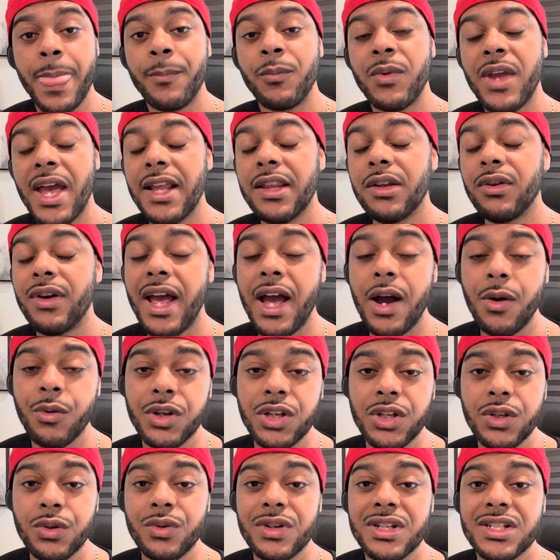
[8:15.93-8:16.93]
Hello, how are
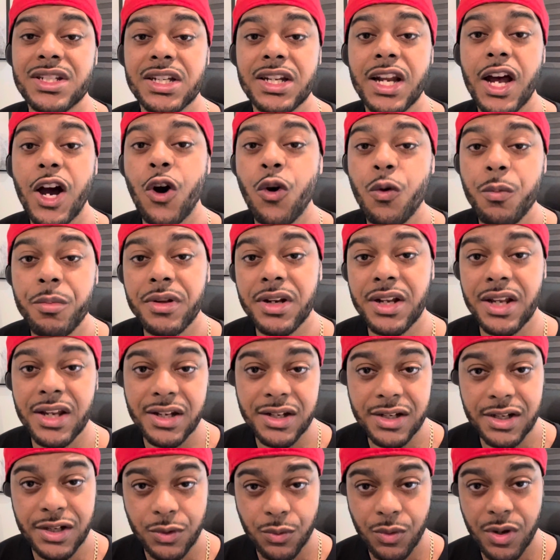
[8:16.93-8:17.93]
you is an
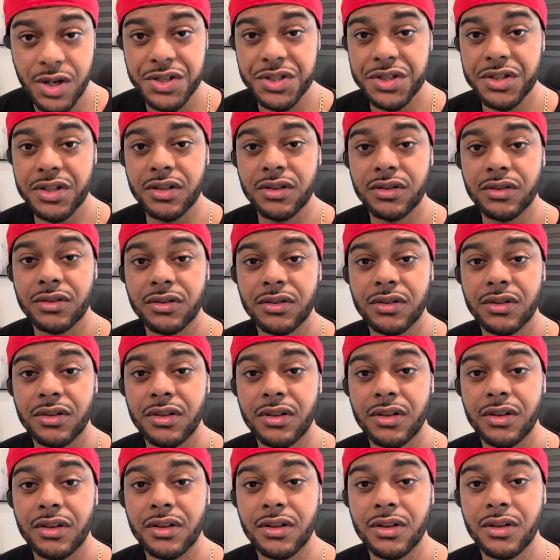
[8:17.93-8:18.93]
open-ended question,
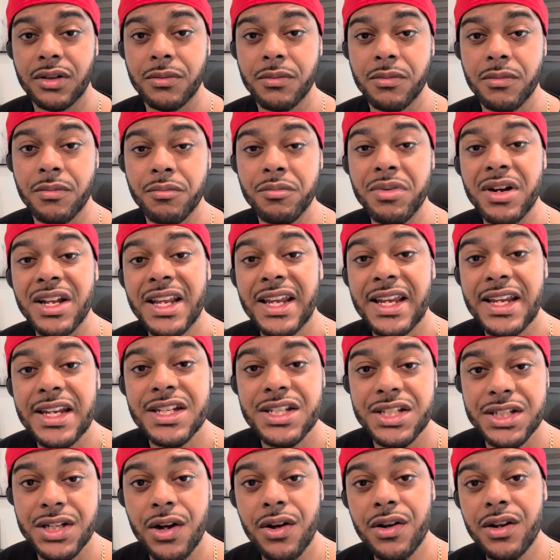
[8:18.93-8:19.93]
but he
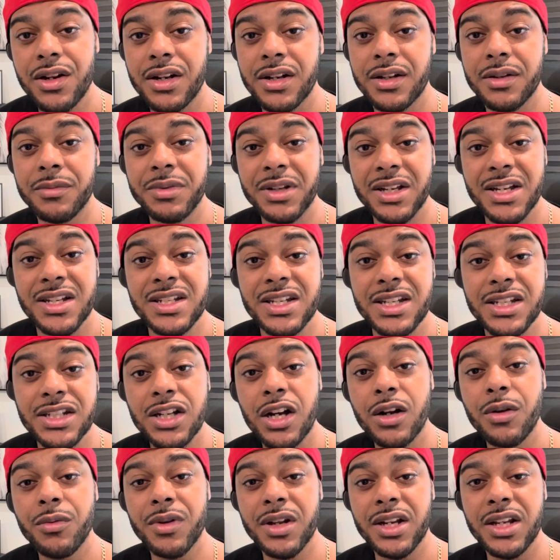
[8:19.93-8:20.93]
started it because he's
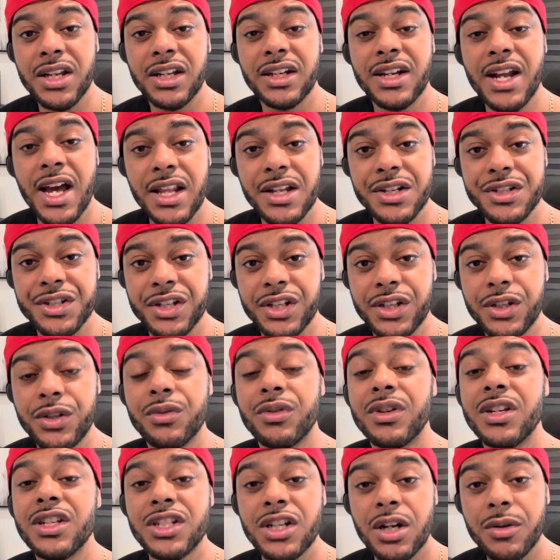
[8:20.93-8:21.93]
already acknowledging you.
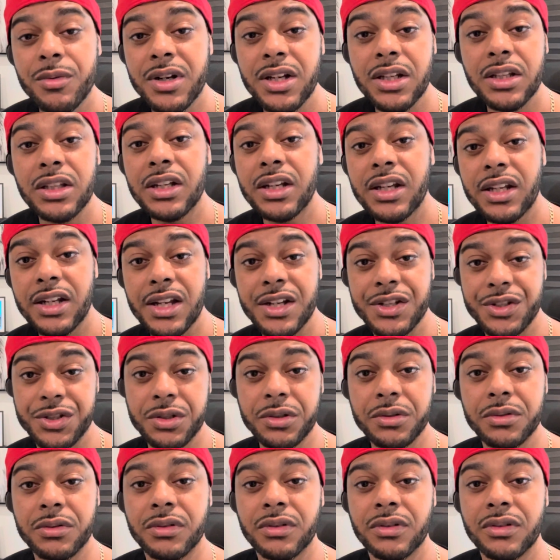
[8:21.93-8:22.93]
He's already looking at
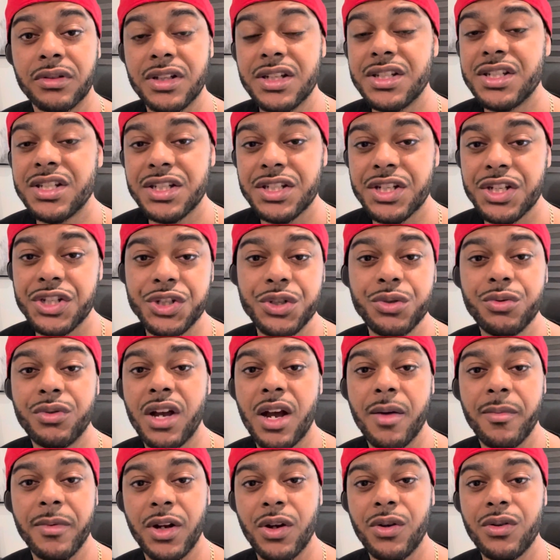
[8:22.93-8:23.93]
you. This isn't you
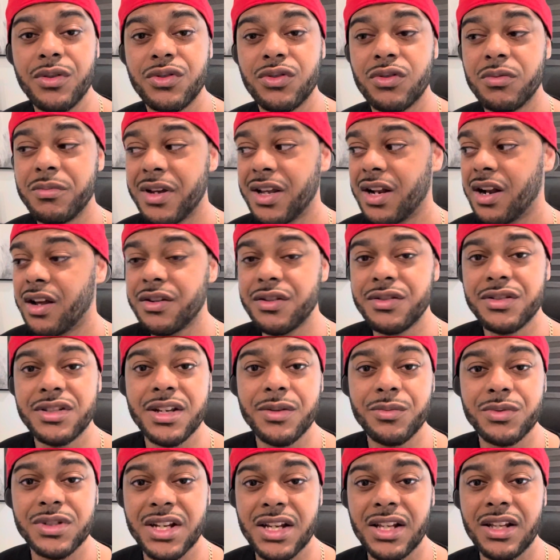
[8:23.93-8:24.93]
coming on to a man. All you
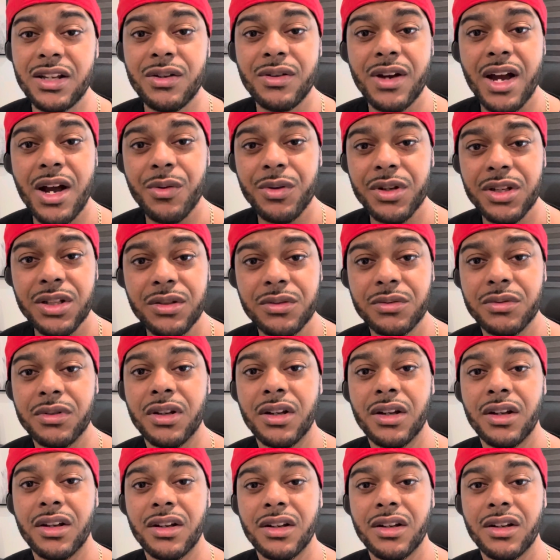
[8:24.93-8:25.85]
said was, hello, how are you?